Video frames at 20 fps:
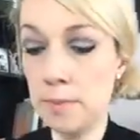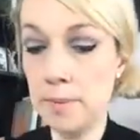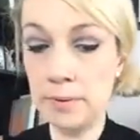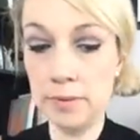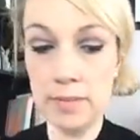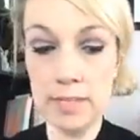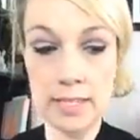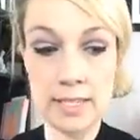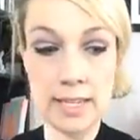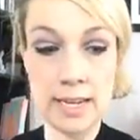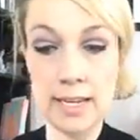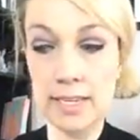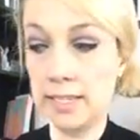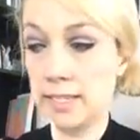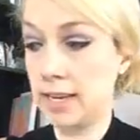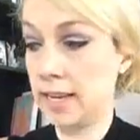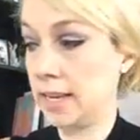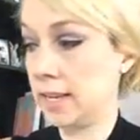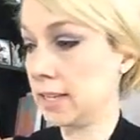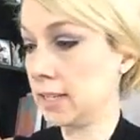about the
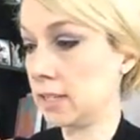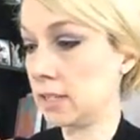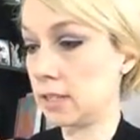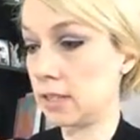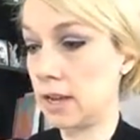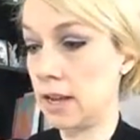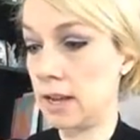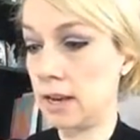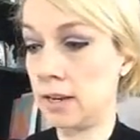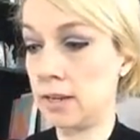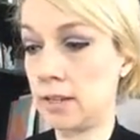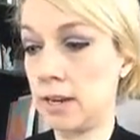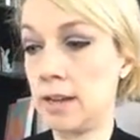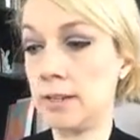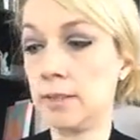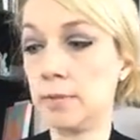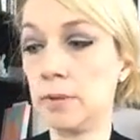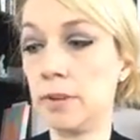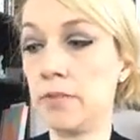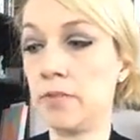60s, and
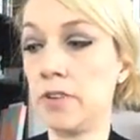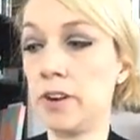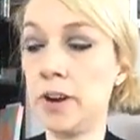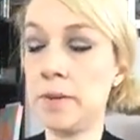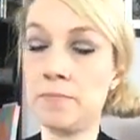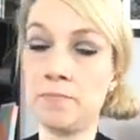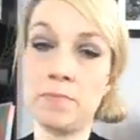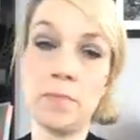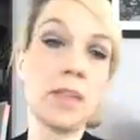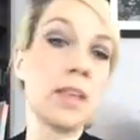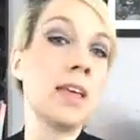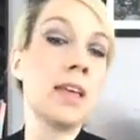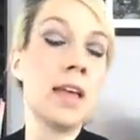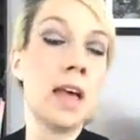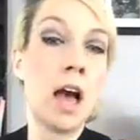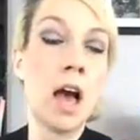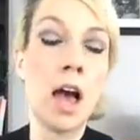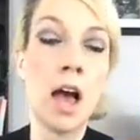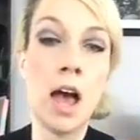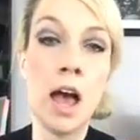as I'm looking for it,
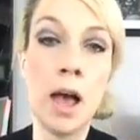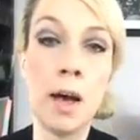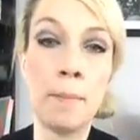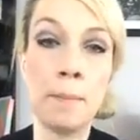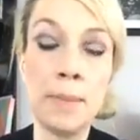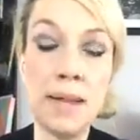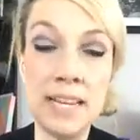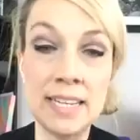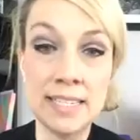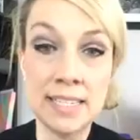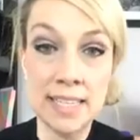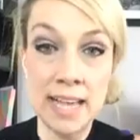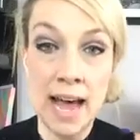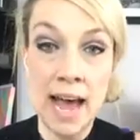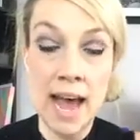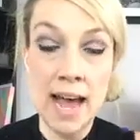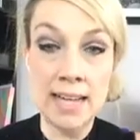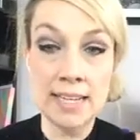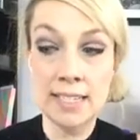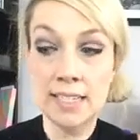is
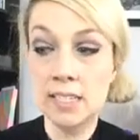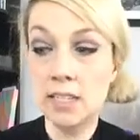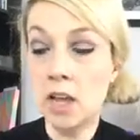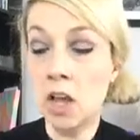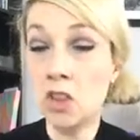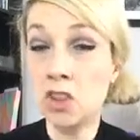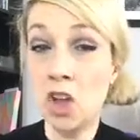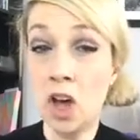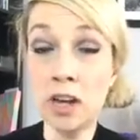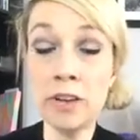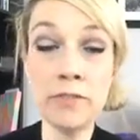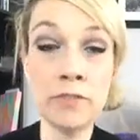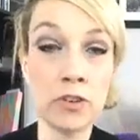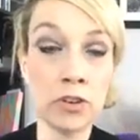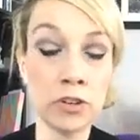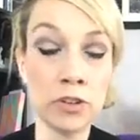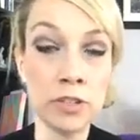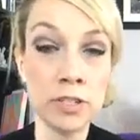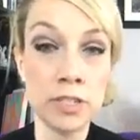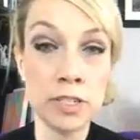that a lot of
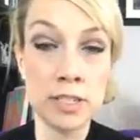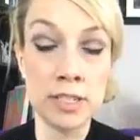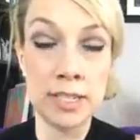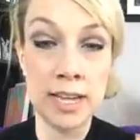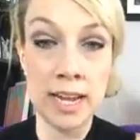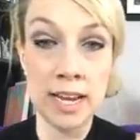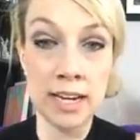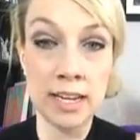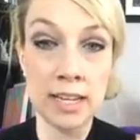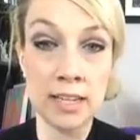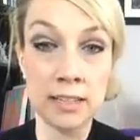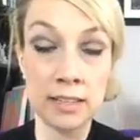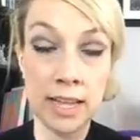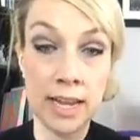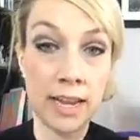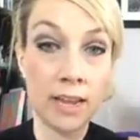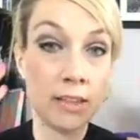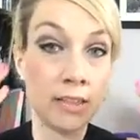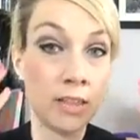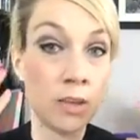girls did
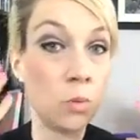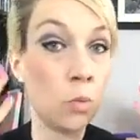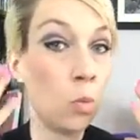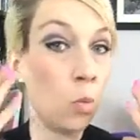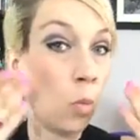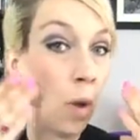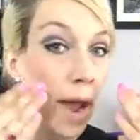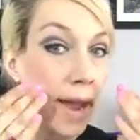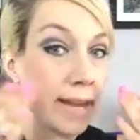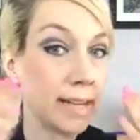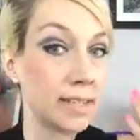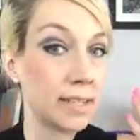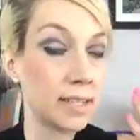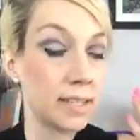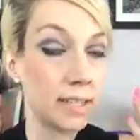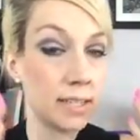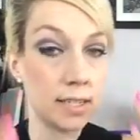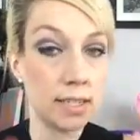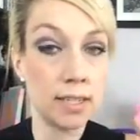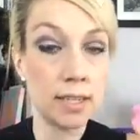like the
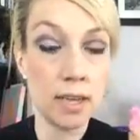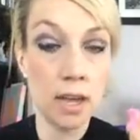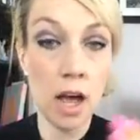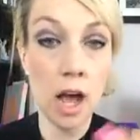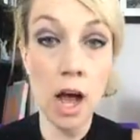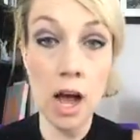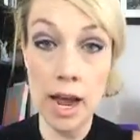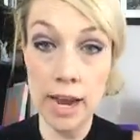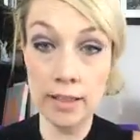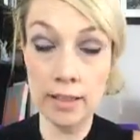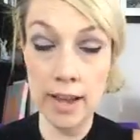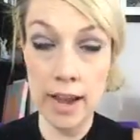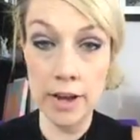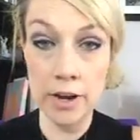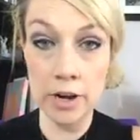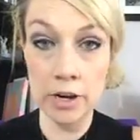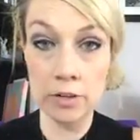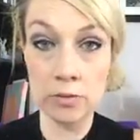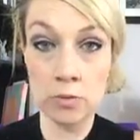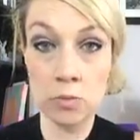white
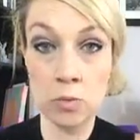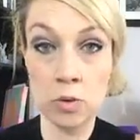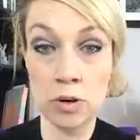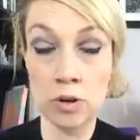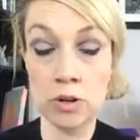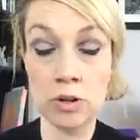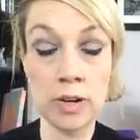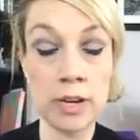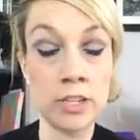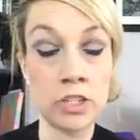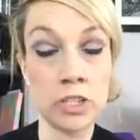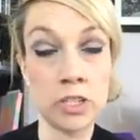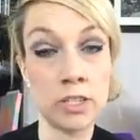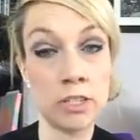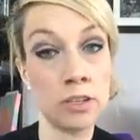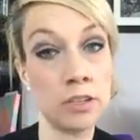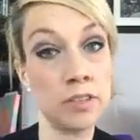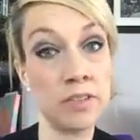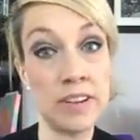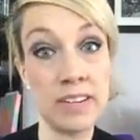highlighter where it
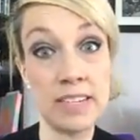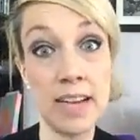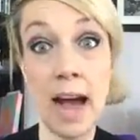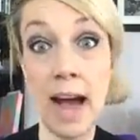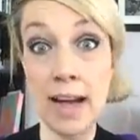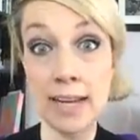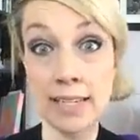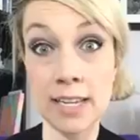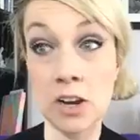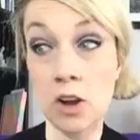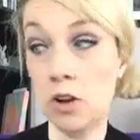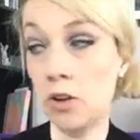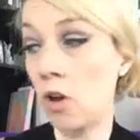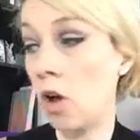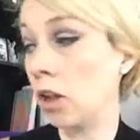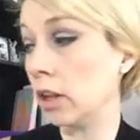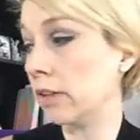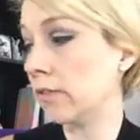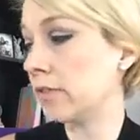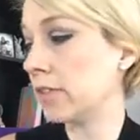just looks fantastic on
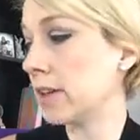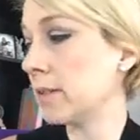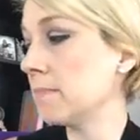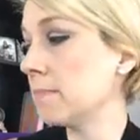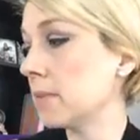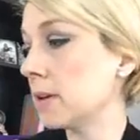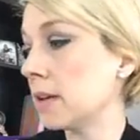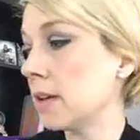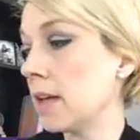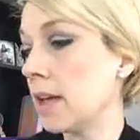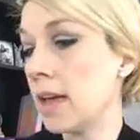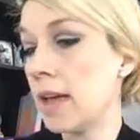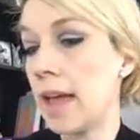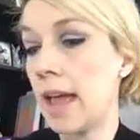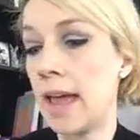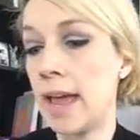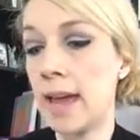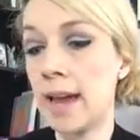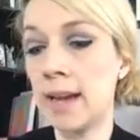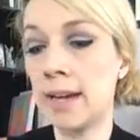all of them.
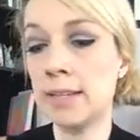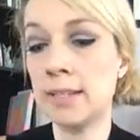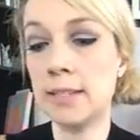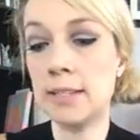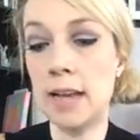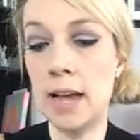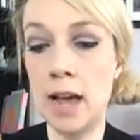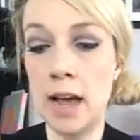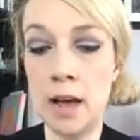And